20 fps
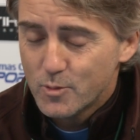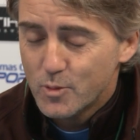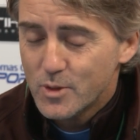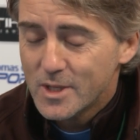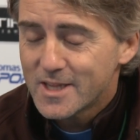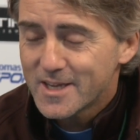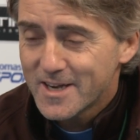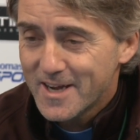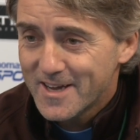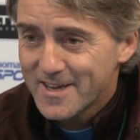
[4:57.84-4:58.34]

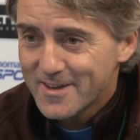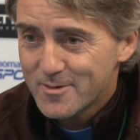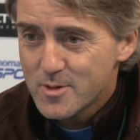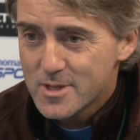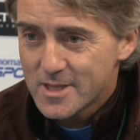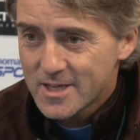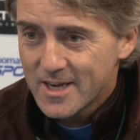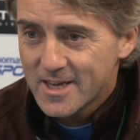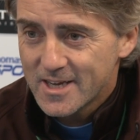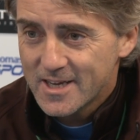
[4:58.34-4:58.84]
we'll try,
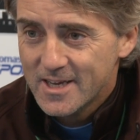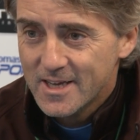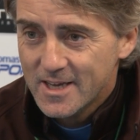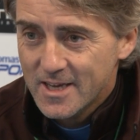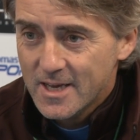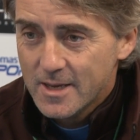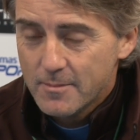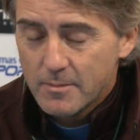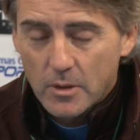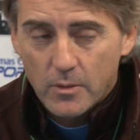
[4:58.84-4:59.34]
we'll try.
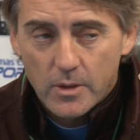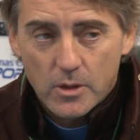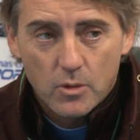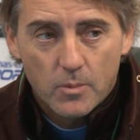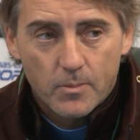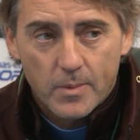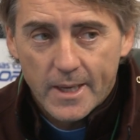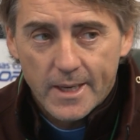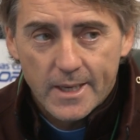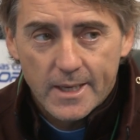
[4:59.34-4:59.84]
But when
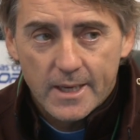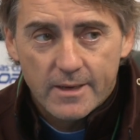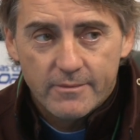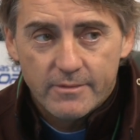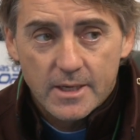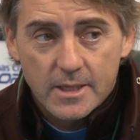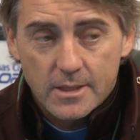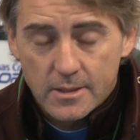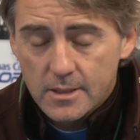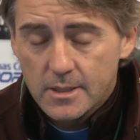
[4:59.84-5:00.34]
you play
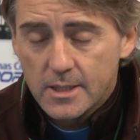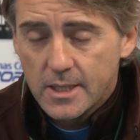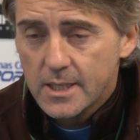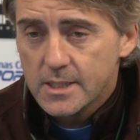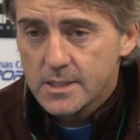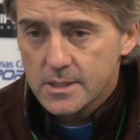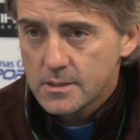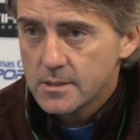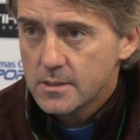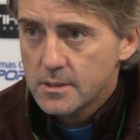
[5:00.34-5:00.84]
every three
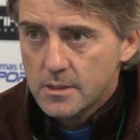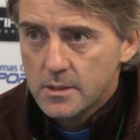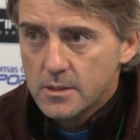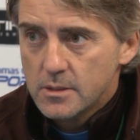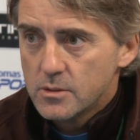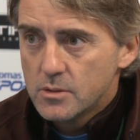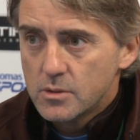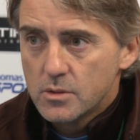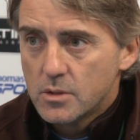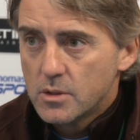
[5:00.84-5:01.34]
days,
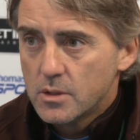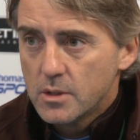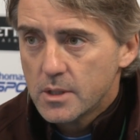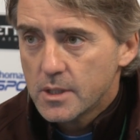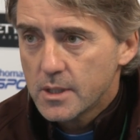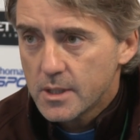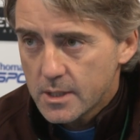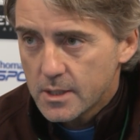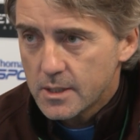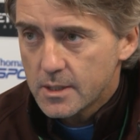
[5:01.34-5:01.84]
no,
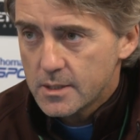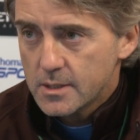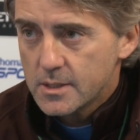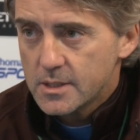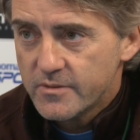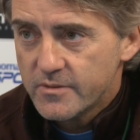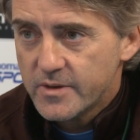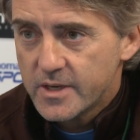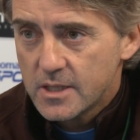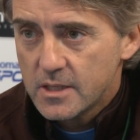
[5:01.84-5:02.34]
uh,
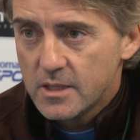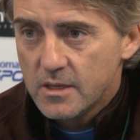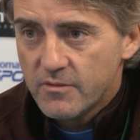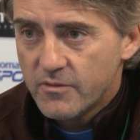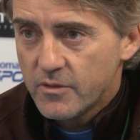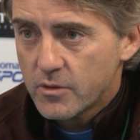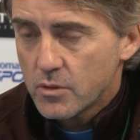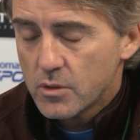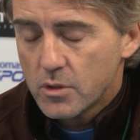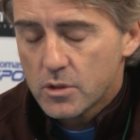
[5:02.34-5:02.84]
very
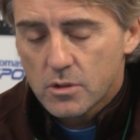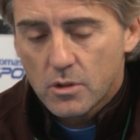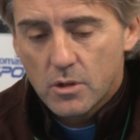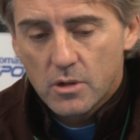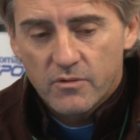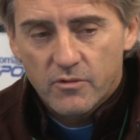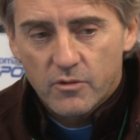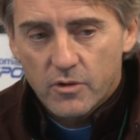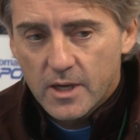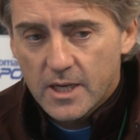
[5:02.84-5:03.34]
difficult. Not
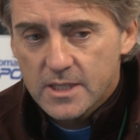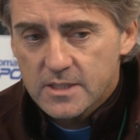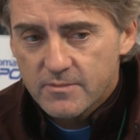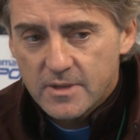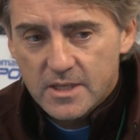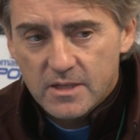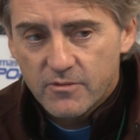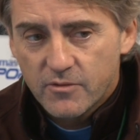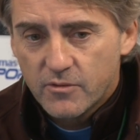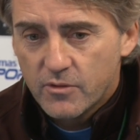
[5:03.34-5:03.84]
only for us,
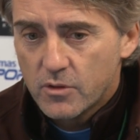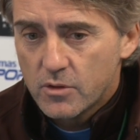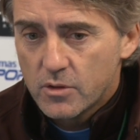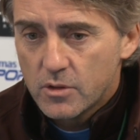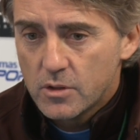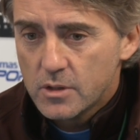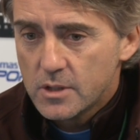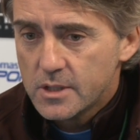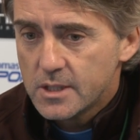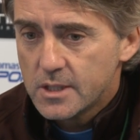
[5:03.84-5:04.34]
but for
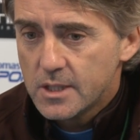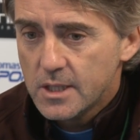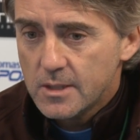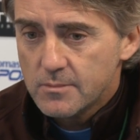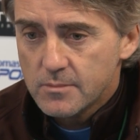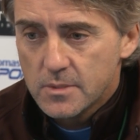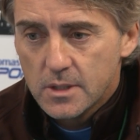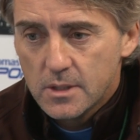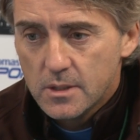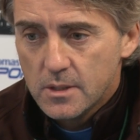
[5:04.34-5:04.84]
all the
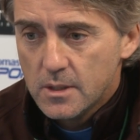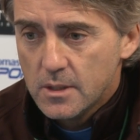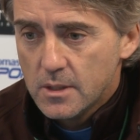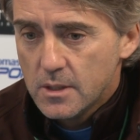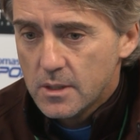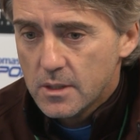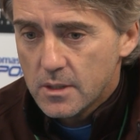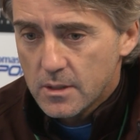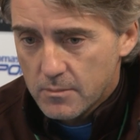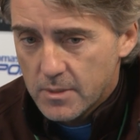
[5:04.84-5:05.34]
team.
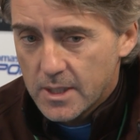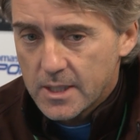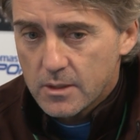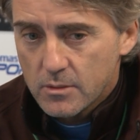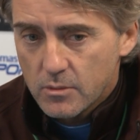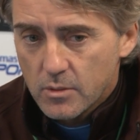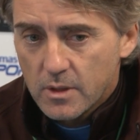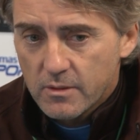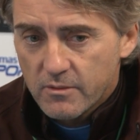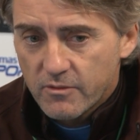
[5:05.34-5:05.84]
But
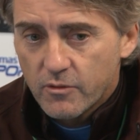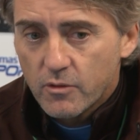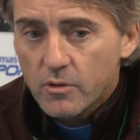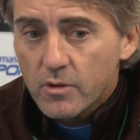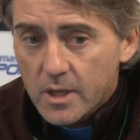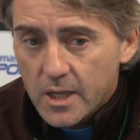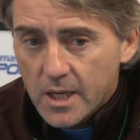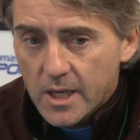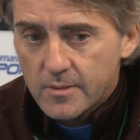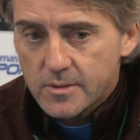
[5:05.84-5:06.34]
we have
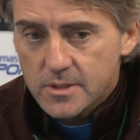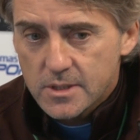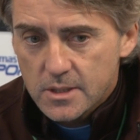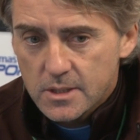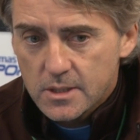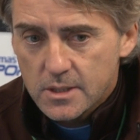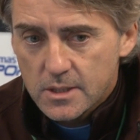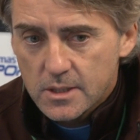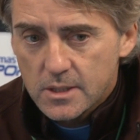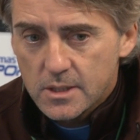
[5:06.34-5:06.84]
four games
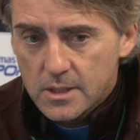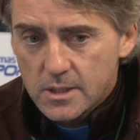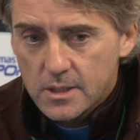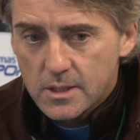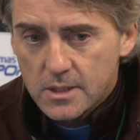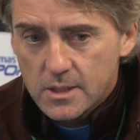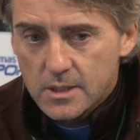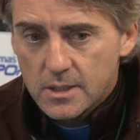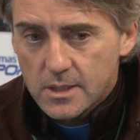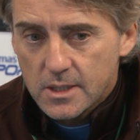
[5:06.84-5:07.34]

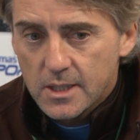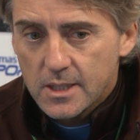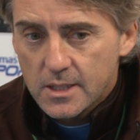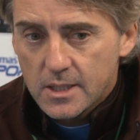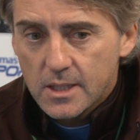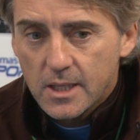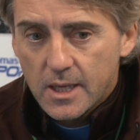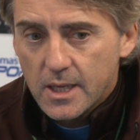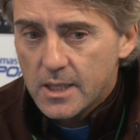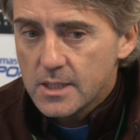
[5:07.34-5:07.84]
in, in
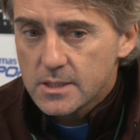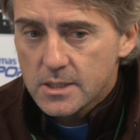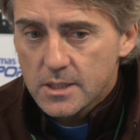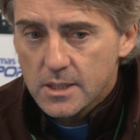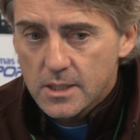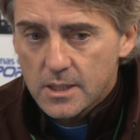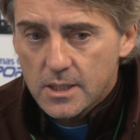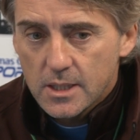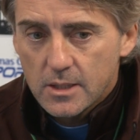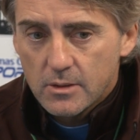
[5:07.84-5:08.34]
ten days.
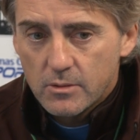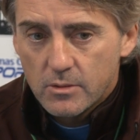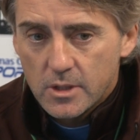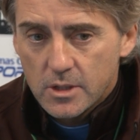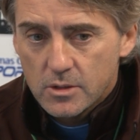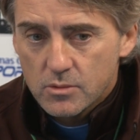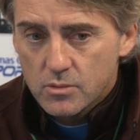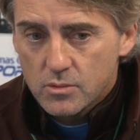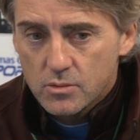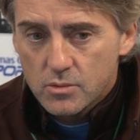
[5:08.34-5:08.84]
Uh, we
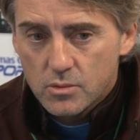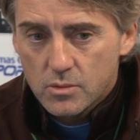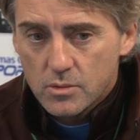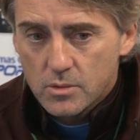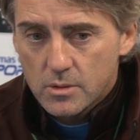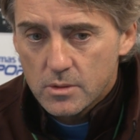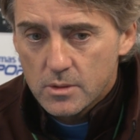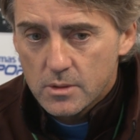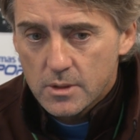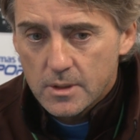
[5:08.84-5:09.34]
need to
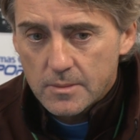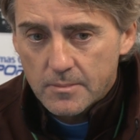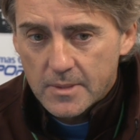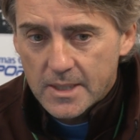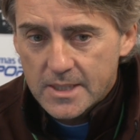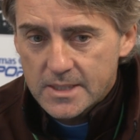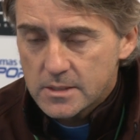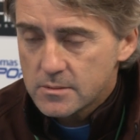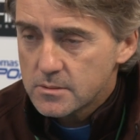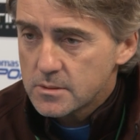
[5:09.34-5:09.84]
do a
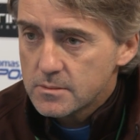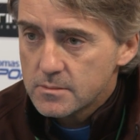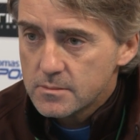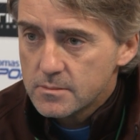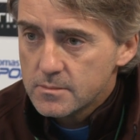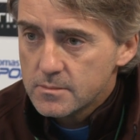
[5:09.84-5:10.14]
maximum.